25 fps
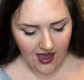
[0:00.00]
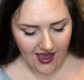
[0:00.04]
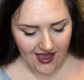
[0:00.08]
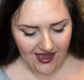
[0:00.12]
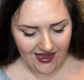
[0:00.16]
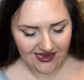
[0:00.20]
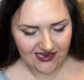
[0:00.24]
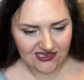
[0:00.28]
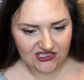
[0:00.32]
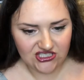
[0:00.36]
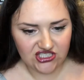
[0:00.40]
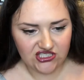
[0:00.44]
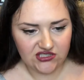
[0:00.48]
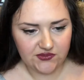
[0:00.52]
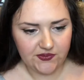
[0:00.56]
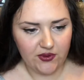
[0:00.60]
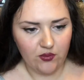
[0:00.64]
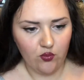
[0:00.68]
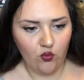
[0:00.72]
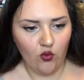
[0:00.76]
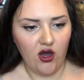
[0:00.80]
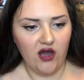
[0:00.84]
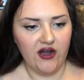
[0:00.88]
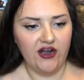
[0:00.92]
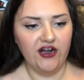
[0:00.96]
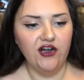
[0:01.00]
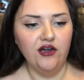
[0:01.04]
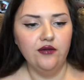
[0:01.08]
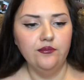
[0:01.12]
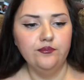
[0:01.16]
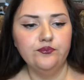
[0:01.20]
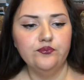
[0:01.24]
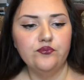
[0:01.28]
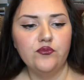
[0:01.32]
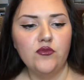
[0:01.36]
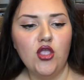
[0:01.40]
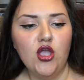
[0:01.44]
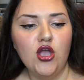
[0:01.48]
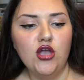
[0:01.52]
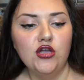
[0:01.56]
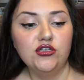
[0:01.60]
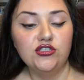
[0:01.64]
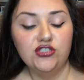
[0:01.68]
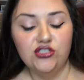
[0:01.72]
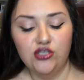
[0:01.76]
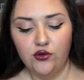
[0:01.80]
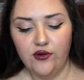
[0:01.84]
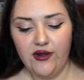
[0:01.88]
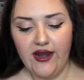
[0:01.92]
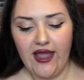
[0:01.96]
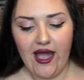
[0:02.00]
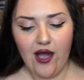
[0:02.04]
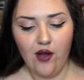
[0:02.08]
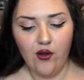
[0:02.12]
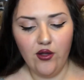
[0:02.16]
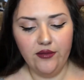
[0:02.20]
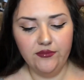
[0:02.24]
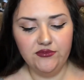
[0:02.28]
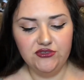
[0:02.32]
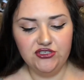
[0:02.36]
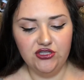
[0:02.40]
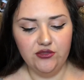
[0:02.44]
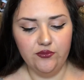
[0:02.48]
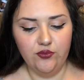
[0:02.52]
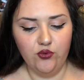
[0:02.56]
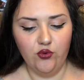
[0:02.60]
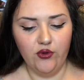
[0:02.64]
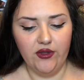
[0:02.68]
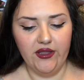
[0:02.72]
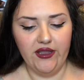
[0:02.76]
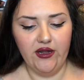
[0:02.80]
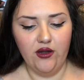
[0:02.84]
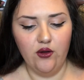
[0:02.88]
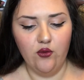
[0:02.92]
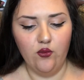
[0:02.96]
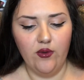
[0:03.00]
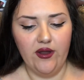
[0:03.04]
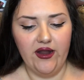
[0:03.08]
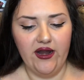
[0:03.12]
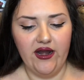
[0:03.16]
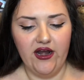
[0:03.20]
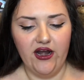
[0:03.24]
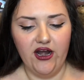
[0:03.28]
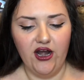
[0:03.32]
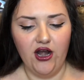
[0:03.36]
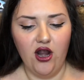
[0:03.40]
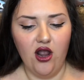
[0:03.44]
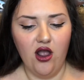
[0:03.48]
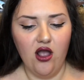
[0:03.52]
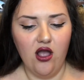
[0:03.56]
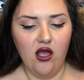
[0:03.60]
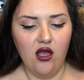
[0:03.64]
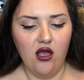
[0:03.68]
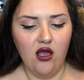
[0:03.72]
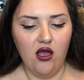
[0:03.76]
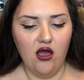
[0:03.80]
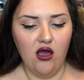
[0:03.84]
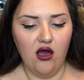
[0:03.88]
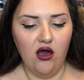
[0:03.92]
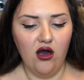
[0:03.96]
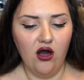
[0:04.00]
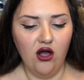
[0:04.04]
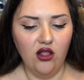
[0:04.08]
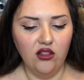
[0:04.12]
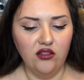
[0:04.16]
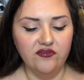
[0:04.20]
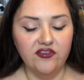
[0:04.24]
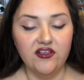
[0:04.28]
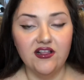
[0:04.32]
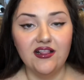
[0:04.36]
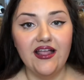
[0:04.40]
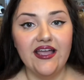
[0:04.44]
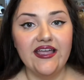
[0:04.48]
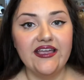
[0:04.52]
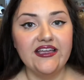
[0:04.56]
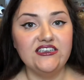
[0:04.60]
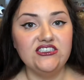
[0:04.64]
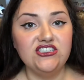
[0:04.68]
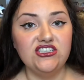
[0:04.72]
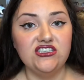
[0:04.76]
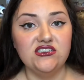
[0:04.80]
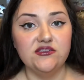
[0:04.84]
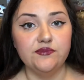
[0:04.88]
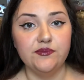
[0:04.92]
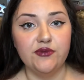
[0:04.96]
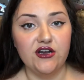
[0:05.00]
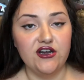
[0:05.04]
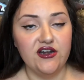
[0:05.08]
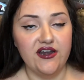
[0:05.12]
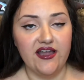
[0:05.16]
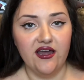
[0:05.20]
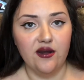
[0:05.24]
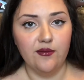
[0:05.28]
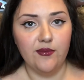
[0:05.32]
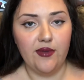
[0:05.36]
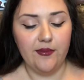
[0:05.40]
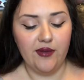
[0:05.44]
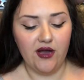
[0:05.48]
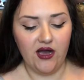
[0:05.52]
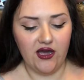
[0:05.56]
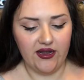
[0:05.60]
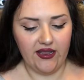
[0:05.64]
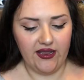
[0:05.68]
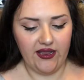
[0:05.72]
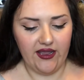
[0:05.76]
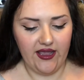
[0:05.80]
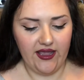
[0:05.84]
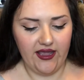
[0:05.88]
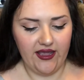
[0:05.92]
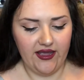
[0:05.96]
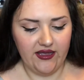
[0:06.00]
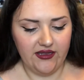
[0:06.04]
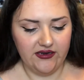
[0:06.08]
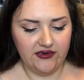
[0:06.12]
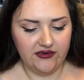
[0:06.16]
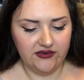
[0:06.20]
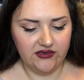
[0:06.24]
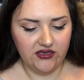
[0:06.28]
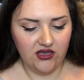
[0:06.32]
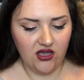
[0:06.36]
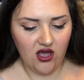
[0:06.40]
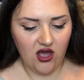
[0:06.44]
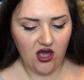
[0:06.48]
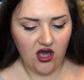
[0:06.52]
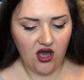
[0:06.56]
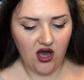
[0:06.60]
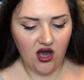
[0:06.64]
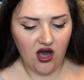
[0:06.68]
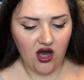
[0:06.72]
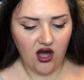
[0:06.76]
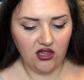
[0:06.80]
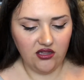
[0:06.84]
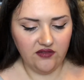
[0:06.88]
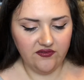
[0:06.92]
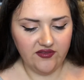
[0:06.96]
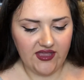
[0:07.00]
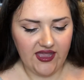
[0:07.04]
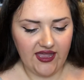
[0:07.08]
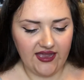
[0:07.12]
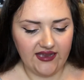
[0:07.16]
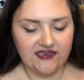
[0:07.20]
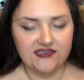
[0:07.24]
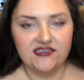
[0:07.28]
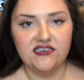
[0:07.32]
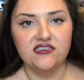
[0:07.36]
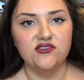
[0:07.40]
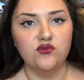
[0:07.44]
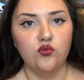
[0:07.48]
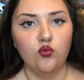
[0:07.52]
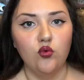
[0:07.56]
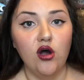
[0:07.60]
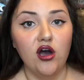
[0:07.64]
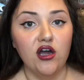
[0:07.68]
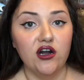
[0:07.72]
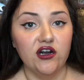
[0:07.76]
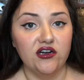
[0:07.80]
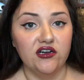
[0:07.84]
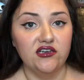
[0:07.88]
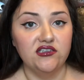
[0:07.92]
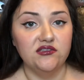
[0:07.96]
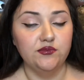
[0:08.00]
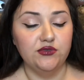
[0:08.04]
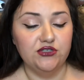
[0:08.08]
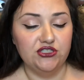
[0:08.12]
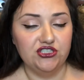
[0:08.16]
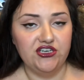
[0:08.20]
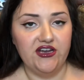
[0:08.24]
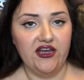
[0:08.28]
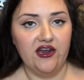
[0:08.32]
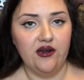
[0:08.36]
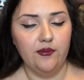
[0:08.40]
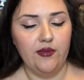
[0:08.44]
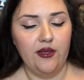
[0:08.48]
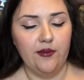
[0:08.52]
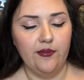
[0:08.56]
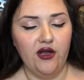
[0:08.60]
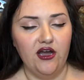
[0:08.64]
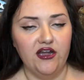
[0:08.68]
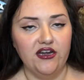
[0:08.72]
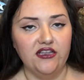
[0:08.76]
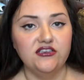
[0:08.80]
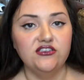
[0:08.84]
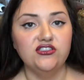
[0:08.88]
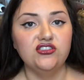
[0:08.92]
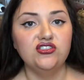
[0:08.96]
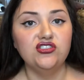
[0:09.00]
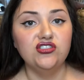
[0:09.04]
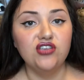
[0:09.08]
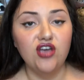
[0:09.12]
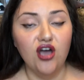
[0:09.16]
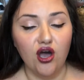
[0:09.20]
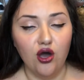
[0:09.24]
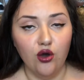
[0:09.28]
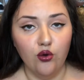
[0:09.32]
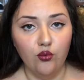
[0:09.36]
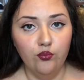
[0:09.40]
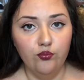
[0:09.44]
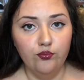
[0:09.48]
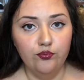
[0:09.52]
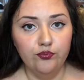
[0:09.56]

has just been water. So now I'm to the point where all of the glycogen is burned out of my body and all of the excess water is pushed out of my body. So